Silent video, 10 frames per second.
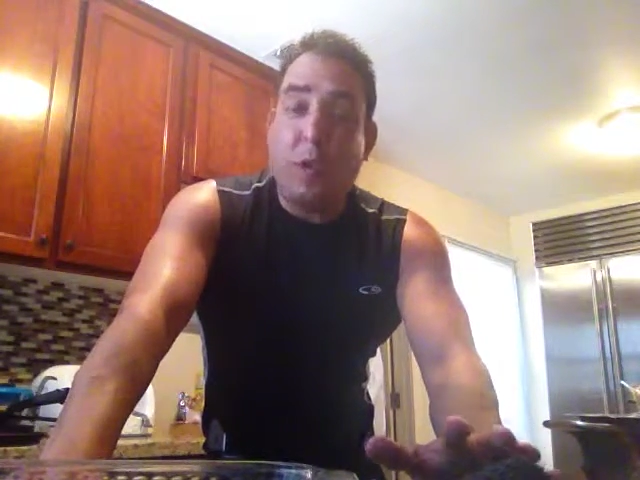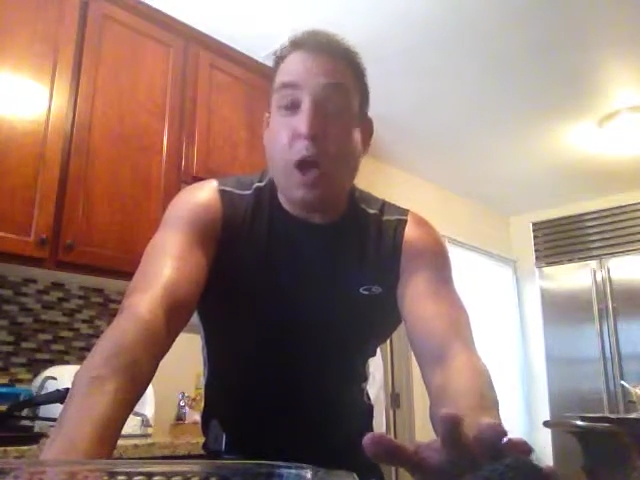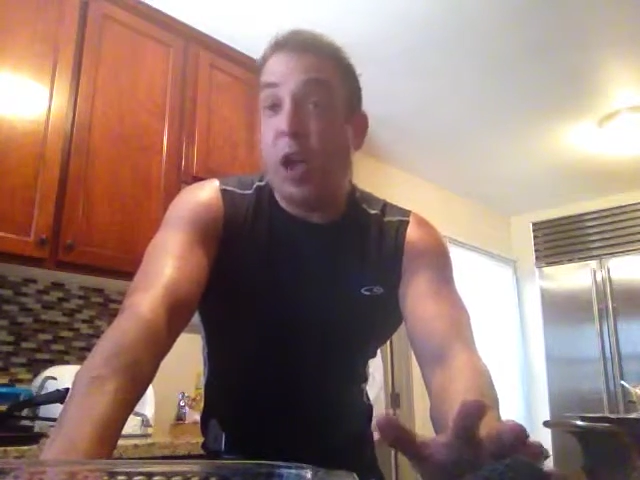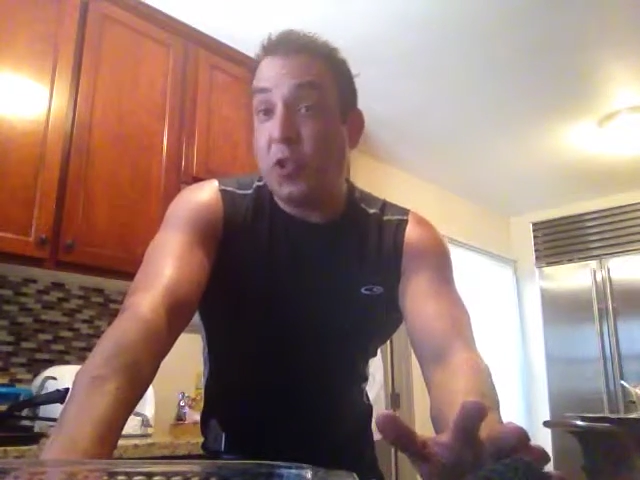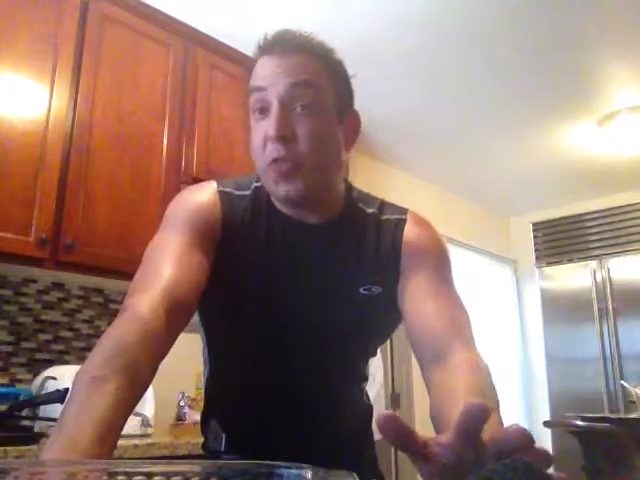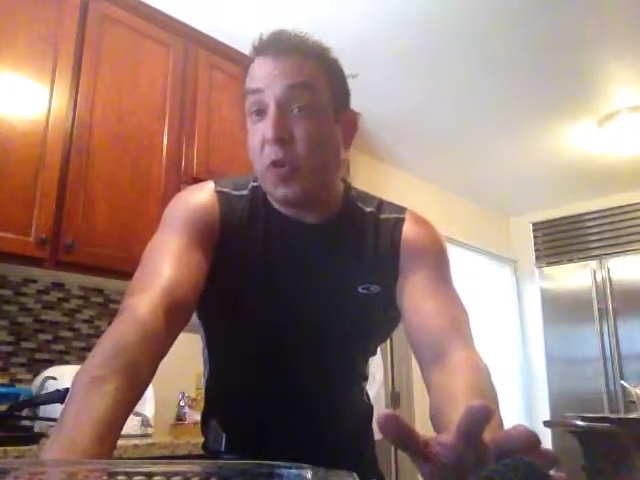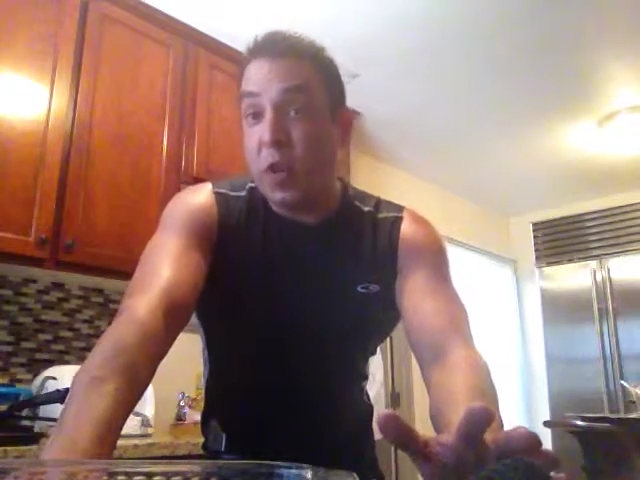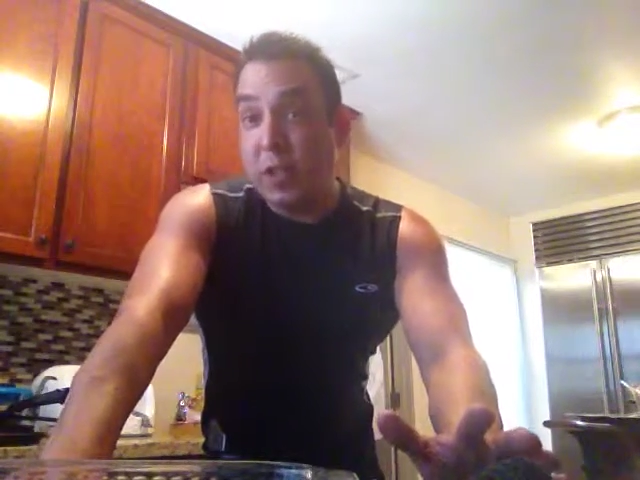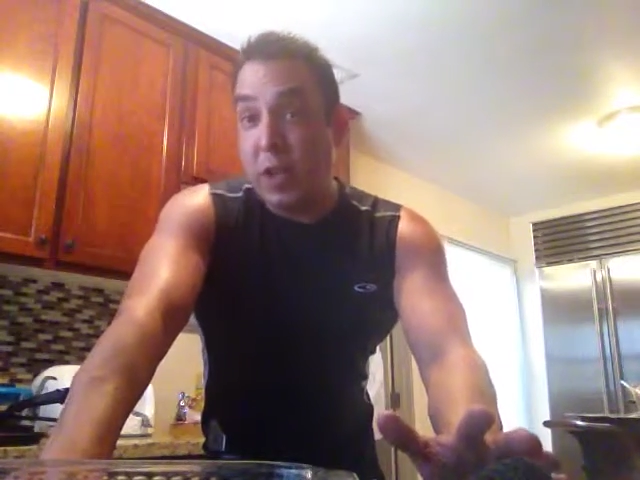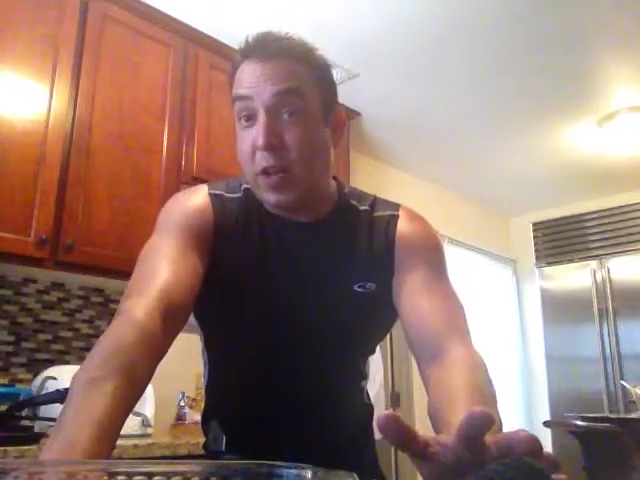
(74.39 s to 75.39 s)
also for
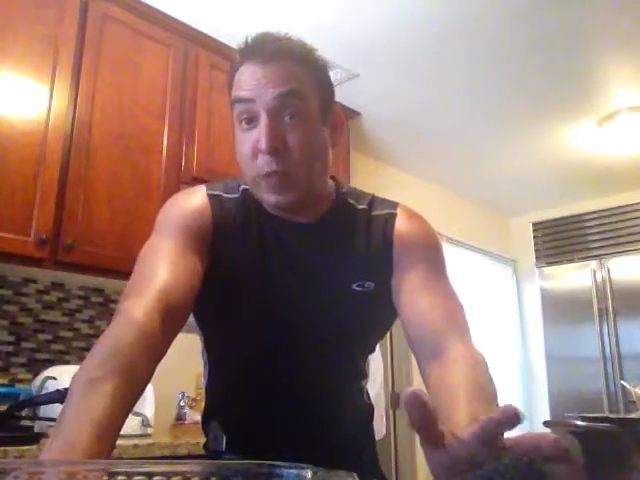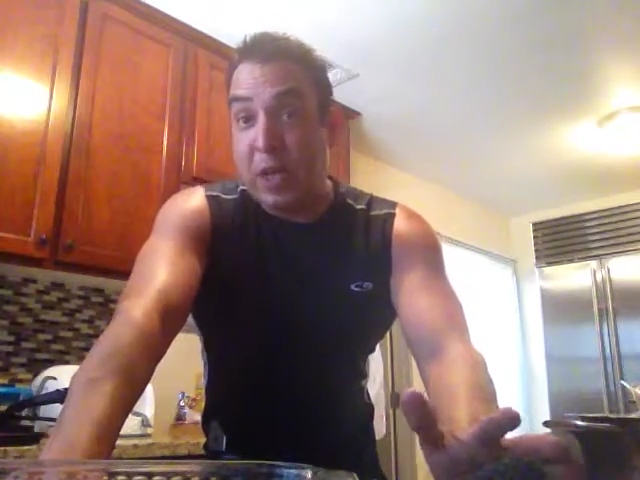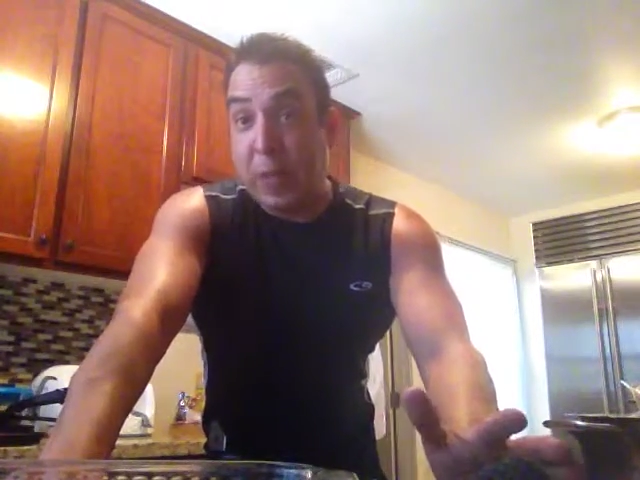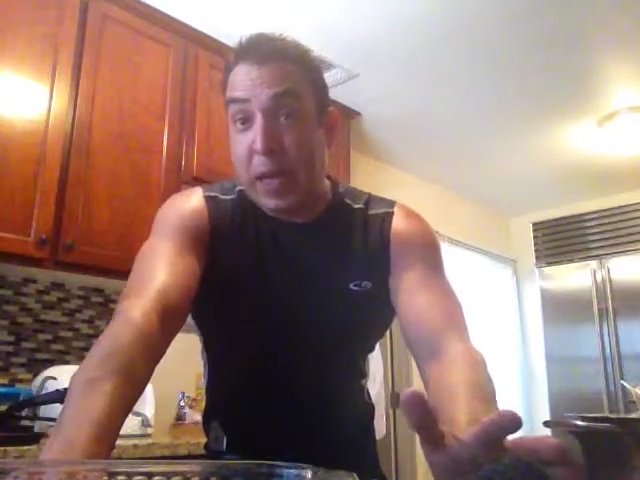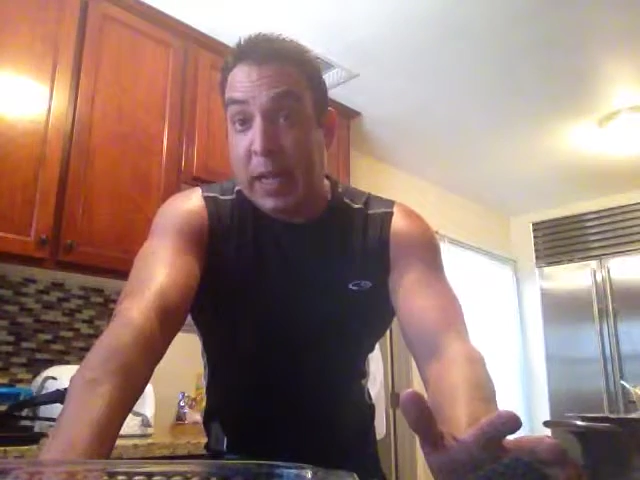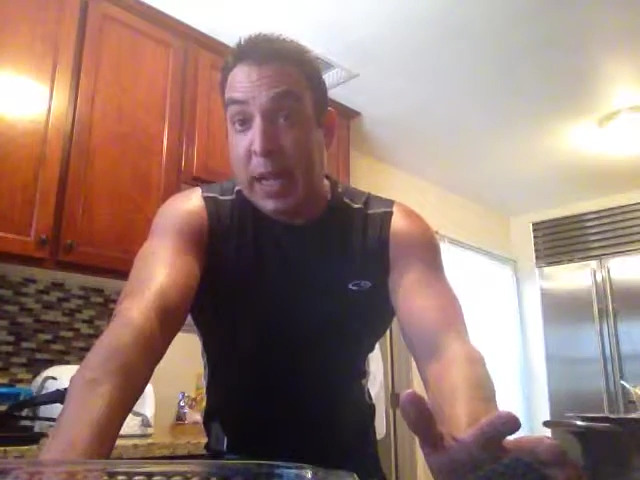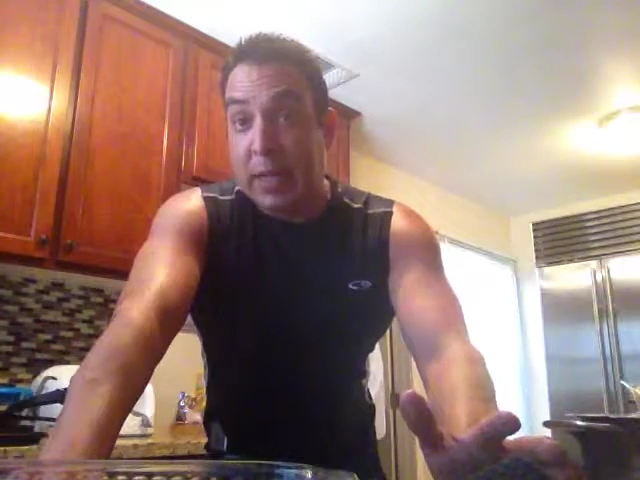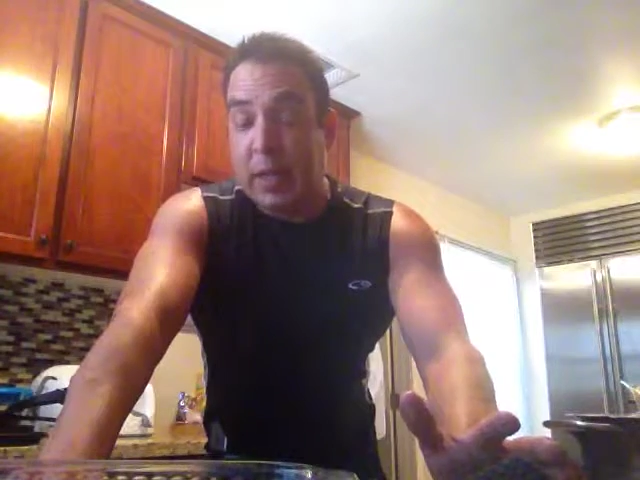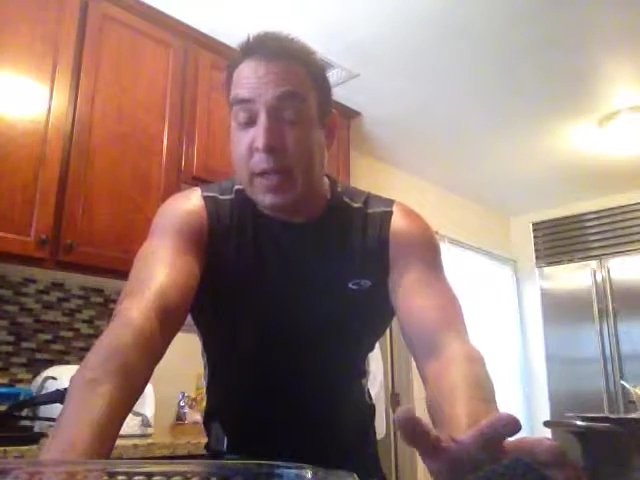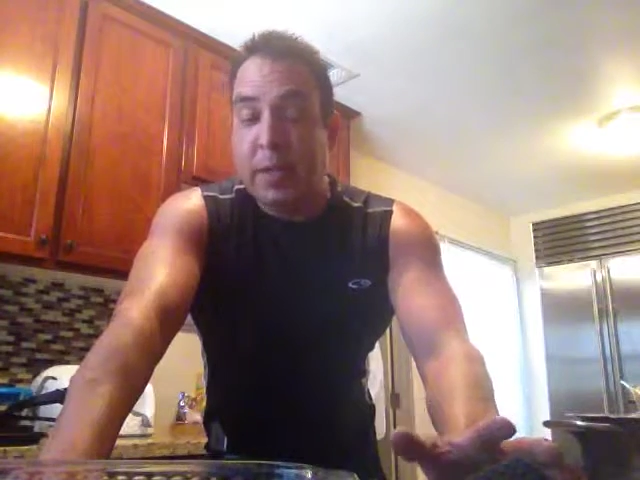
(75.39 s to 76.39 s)
ourselves. We had spaghetti
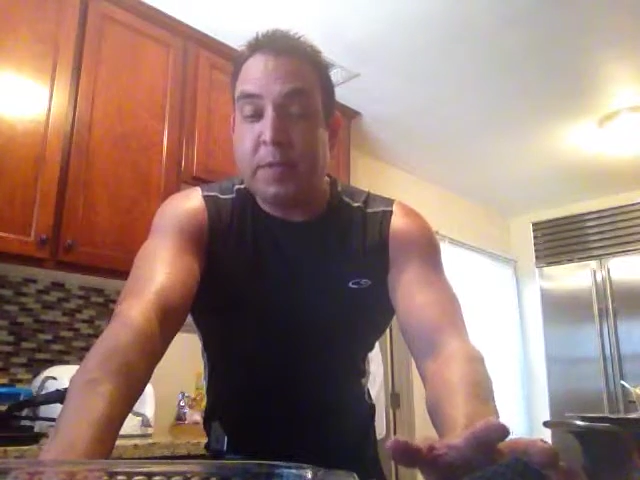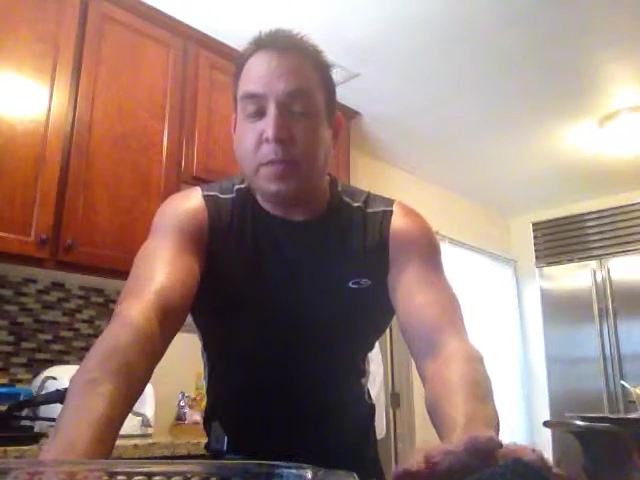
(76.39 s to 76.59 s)
last night,